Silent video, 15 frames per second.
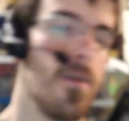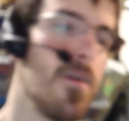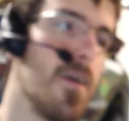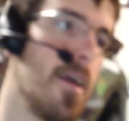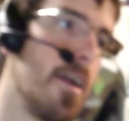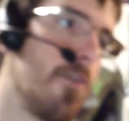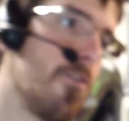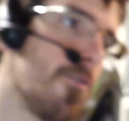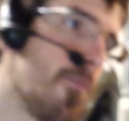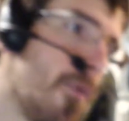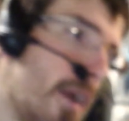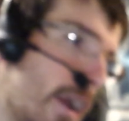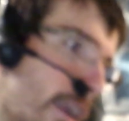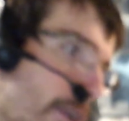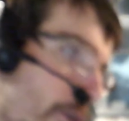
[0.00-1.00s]
and it was
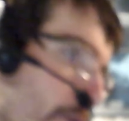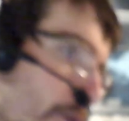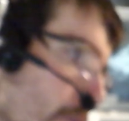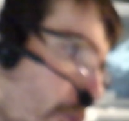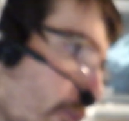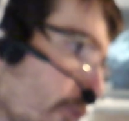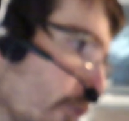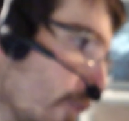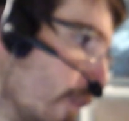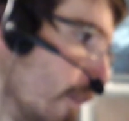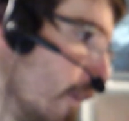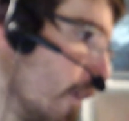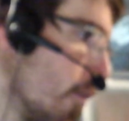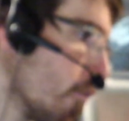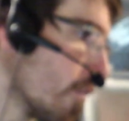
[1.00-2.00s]
brand new. It
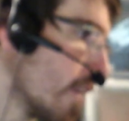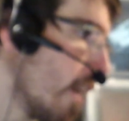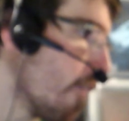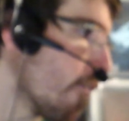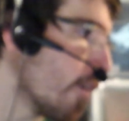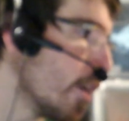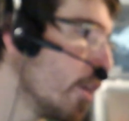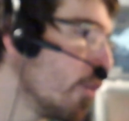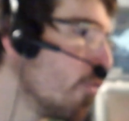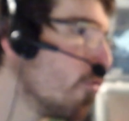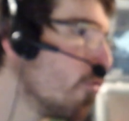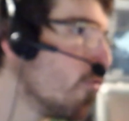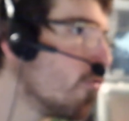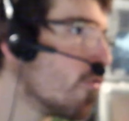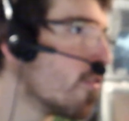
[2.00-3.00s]
was never
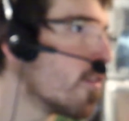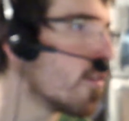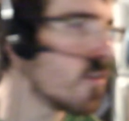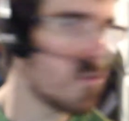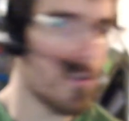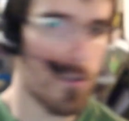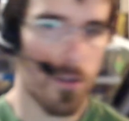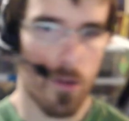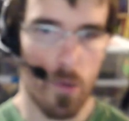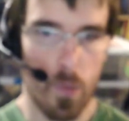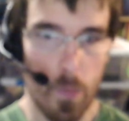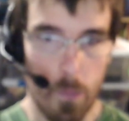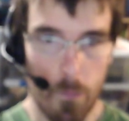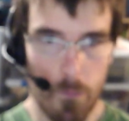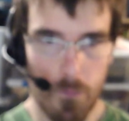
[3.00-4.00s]
used, so
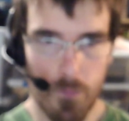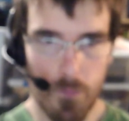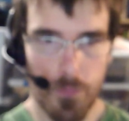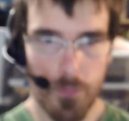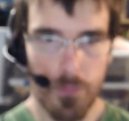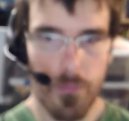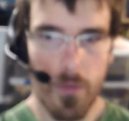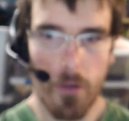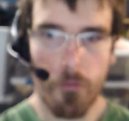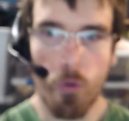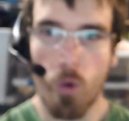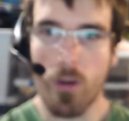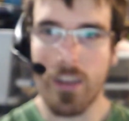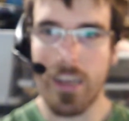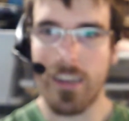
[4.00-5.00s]
of
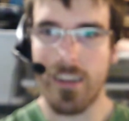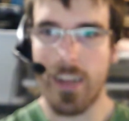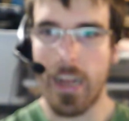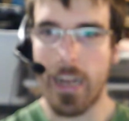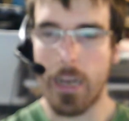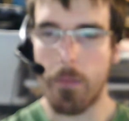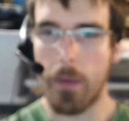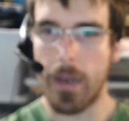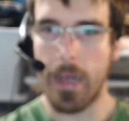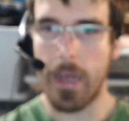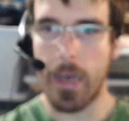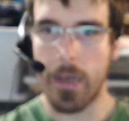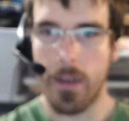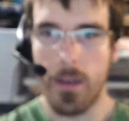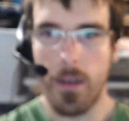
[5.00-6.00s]
course I snagged it. My
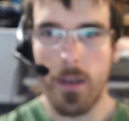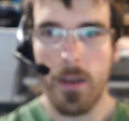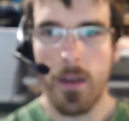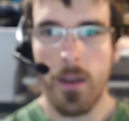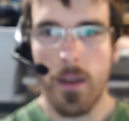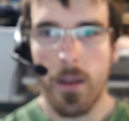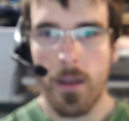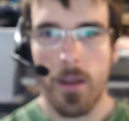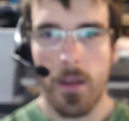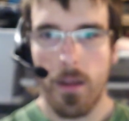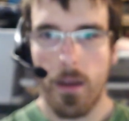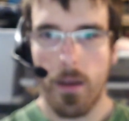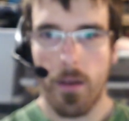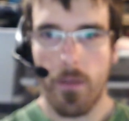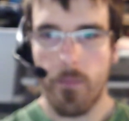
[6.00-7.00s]
dad
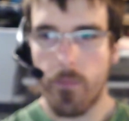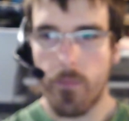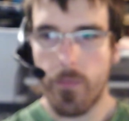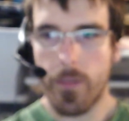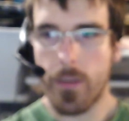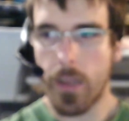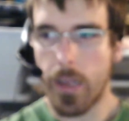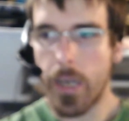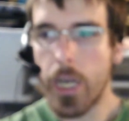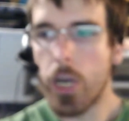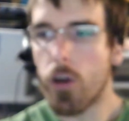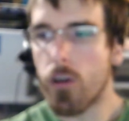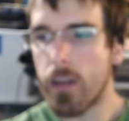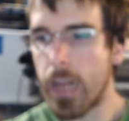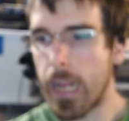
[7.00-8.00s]
said,
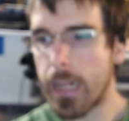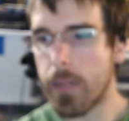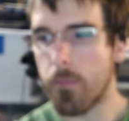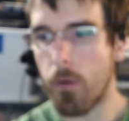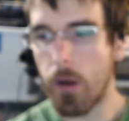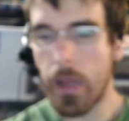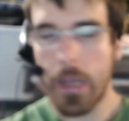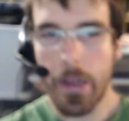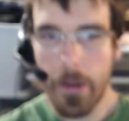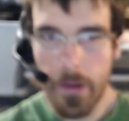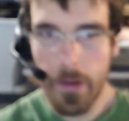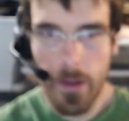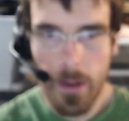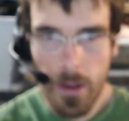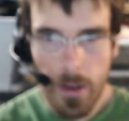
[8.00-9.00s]
"Here, take the money,"
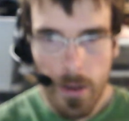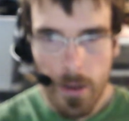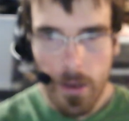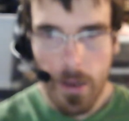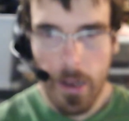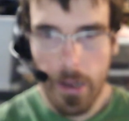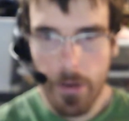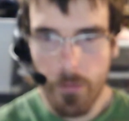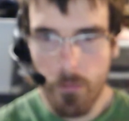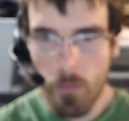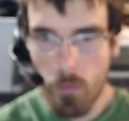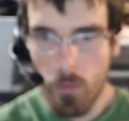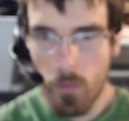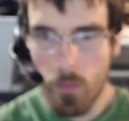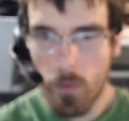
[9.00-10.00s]

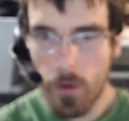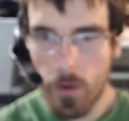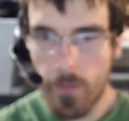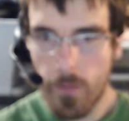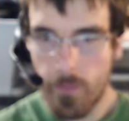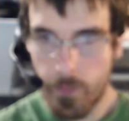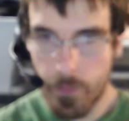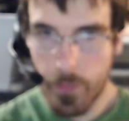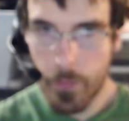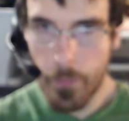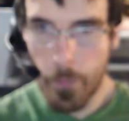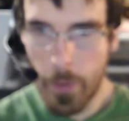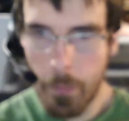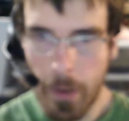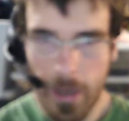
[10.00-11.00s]
and
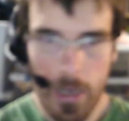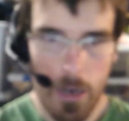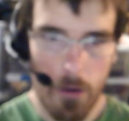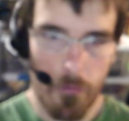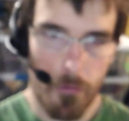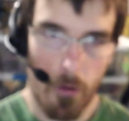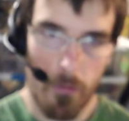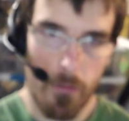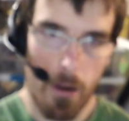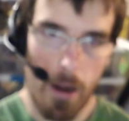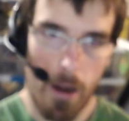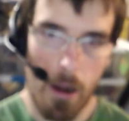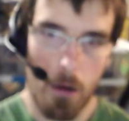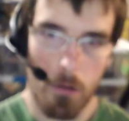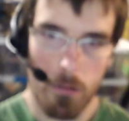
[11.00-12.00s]
we picked it up from their
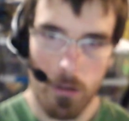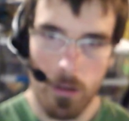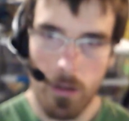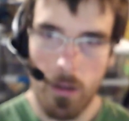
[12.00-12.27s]
house,